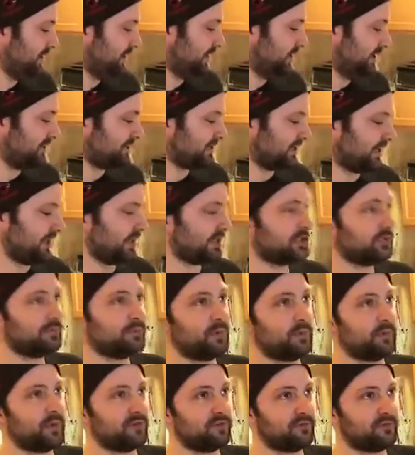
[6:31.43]
is I like to
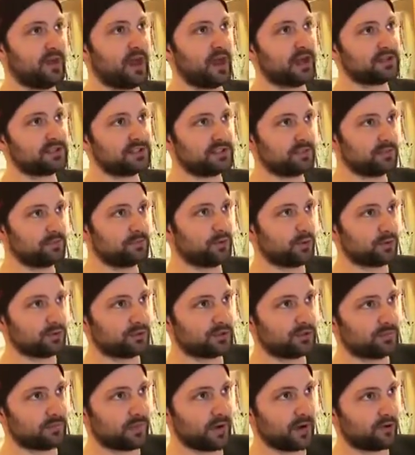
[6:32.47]
put my flaxseed and
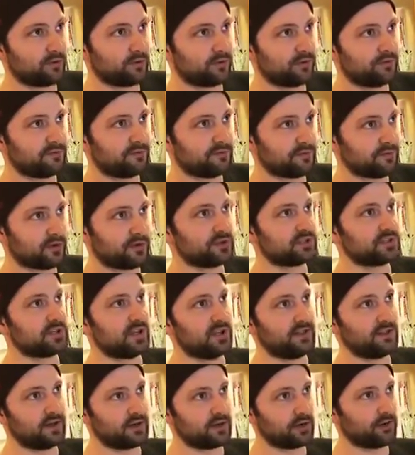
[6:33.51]
protein powder in first,
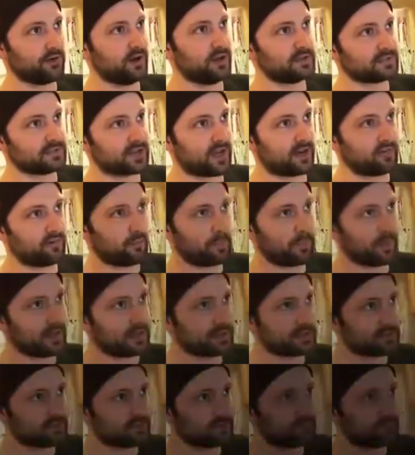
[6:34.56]
and then it creates kind of a
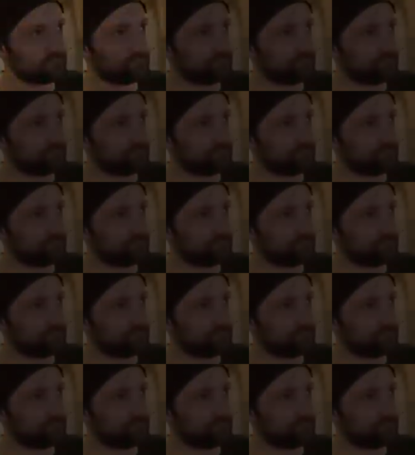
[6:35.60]
base.